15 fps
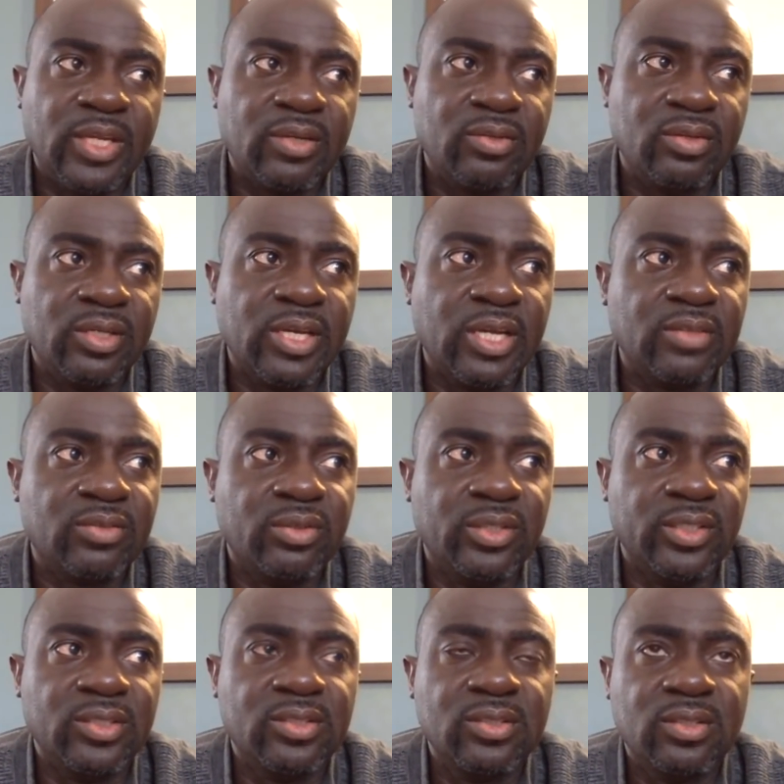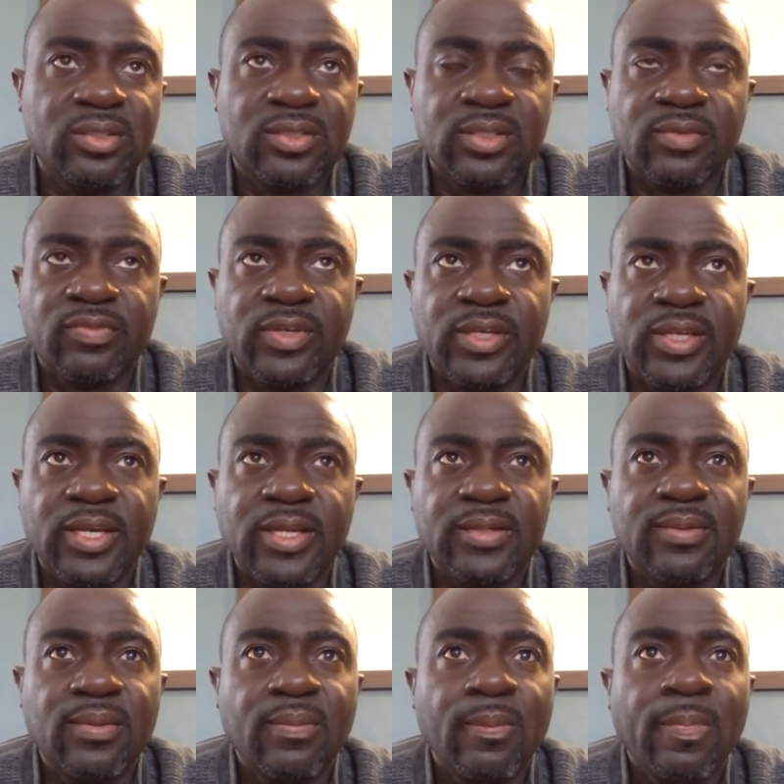gonna cut corners, stuff like that.
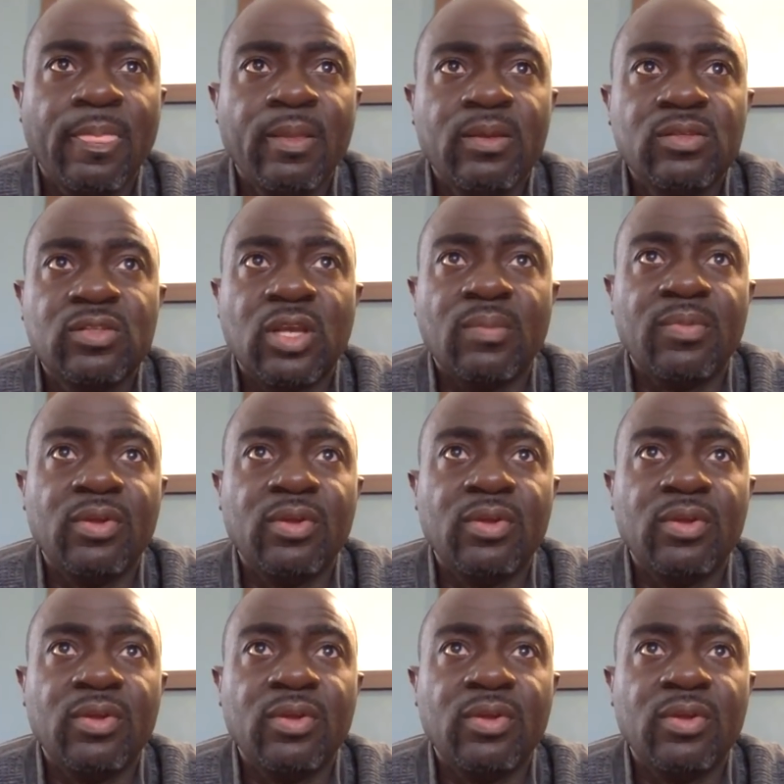So I'm